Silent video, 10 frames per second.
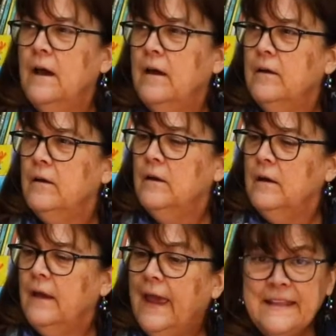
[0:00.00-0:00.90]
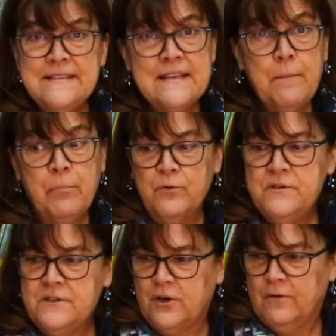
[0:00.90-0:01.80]
booster. It's a
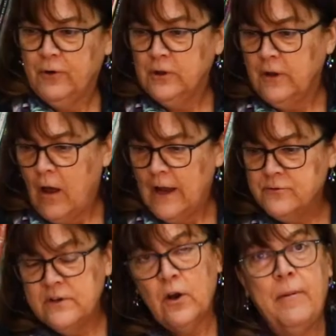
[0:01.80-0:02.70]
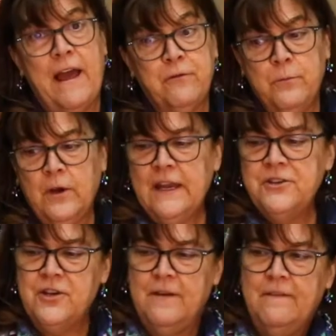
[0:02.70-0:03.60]
booster for laundry or bathroom or
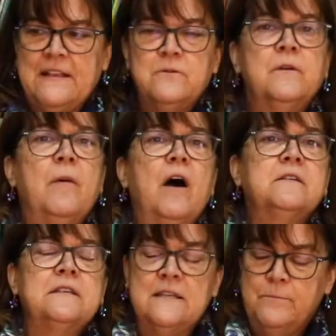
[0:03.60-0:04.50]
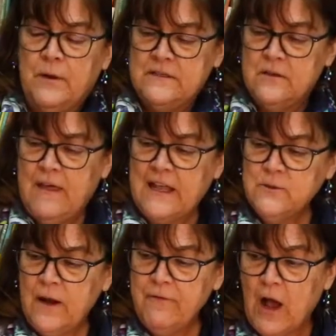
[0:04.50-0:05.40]
kitchen. That's what the box says. But so that's
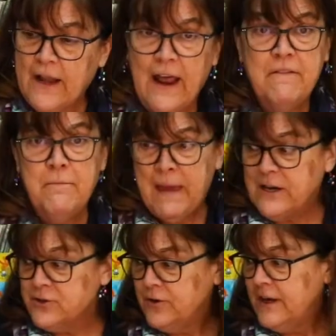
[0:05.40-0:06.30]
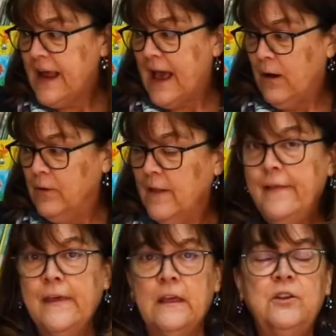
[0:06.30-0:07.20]
what I've got. I've measured it out.
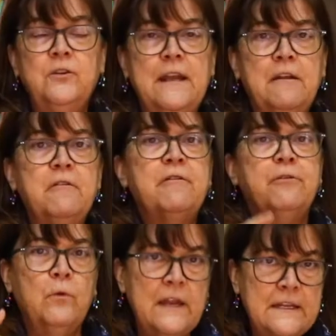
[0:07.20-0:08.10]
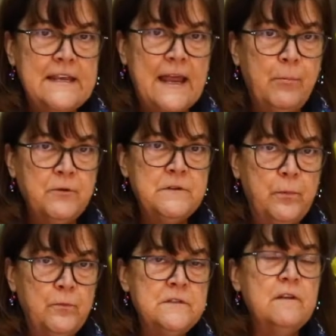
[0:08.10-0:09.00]
You need 3
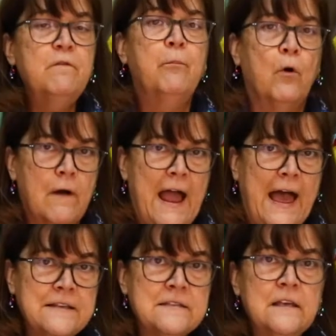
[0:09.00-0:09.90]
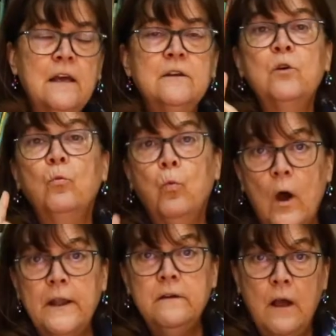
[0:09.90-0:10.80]
tablespoons of borax to
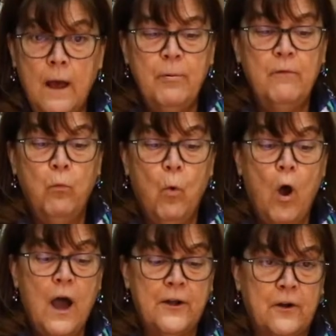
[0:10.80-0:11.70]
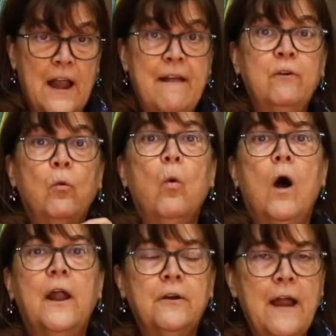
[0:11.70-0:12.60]
1 cup of water. And the
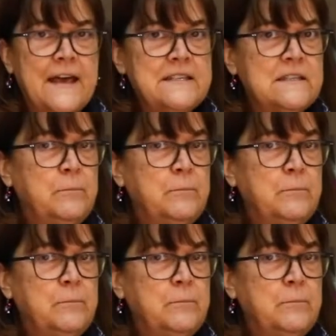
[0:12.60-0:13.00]
water has to